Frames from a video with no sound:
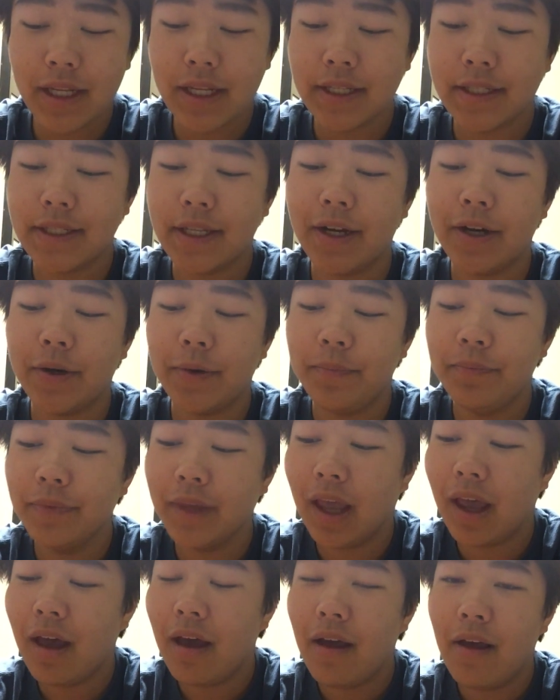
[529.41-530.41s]
So
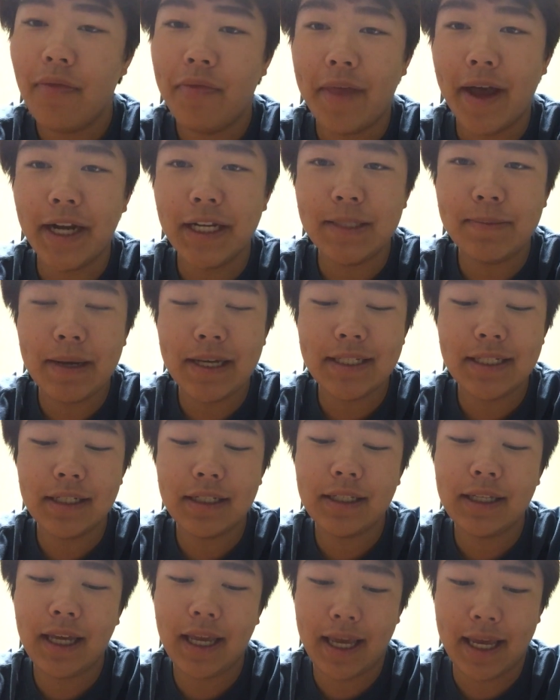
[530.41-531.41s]
that is
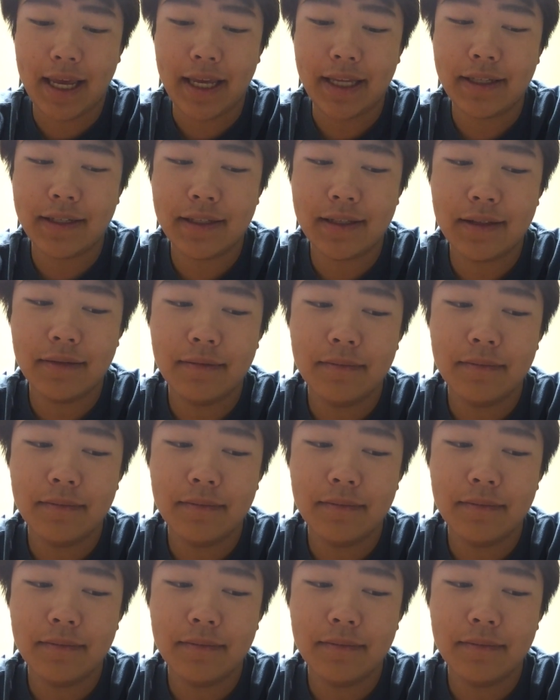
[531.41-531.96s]
basically it.